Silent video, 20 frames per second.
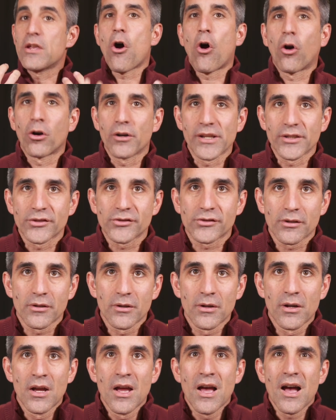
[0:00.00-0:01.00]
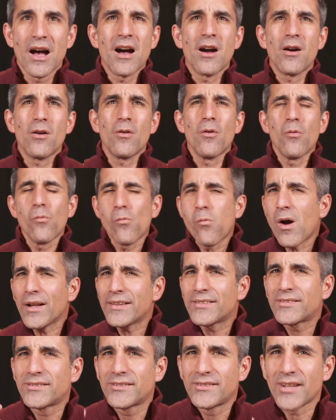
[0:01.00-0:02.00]
artist.
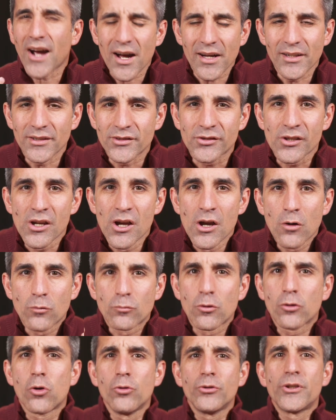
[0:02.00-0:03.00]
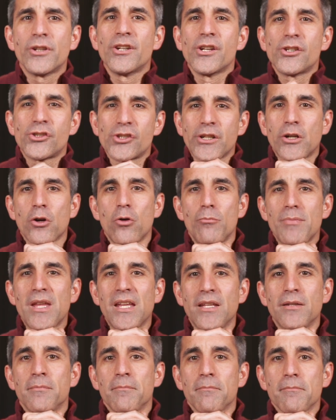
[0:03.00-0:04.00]
What does Rokudenashiko
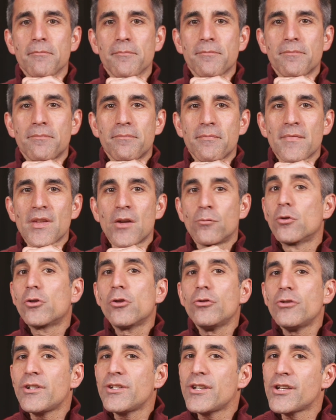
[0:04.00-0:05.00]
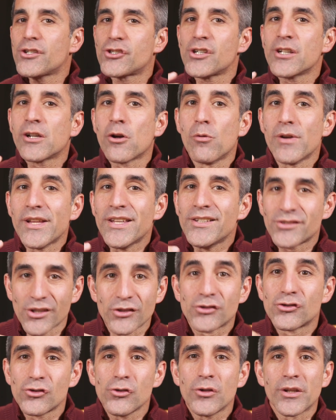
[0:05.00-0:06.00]
mean? Rokudenashiko is a
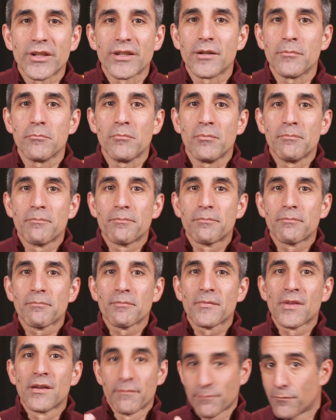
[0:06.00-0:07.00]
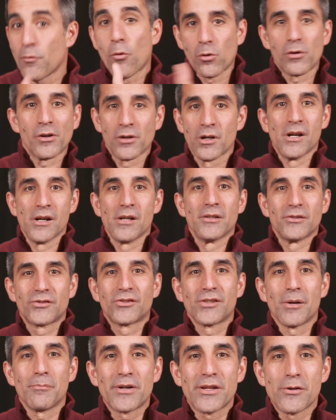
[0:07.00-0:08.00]
pseudonym for
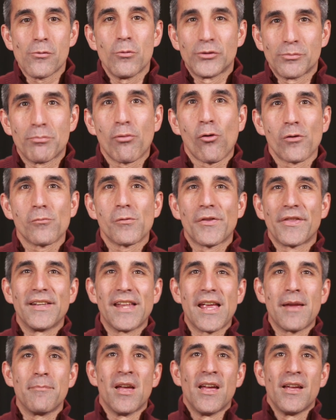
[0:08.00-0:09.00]
somebody who was born with the name